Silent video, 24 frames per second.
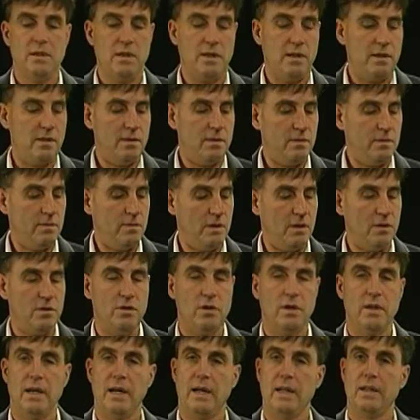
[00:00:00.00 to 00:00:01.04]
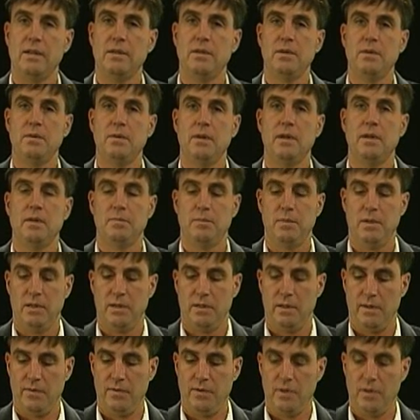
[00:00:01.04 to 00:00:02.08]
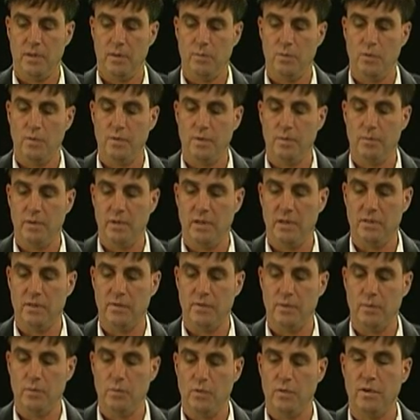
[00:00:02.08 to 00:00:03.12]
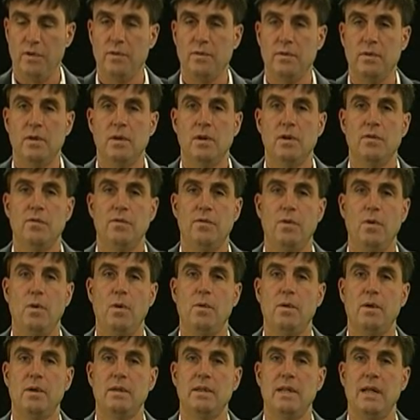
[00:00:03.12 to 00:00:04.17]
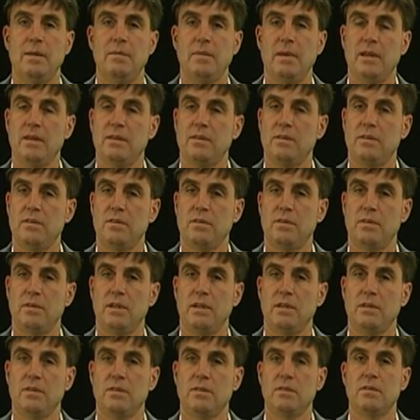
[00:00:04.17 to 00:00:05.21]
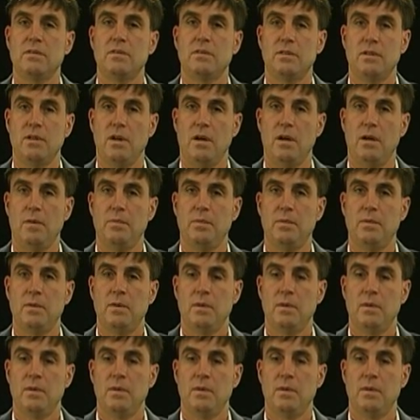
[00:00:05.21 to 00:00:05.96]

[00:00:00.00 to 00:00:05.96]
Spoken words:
I'll show you how to tune it, but if you're going to move the bridge, if you move it forward, that makes the strings sharp,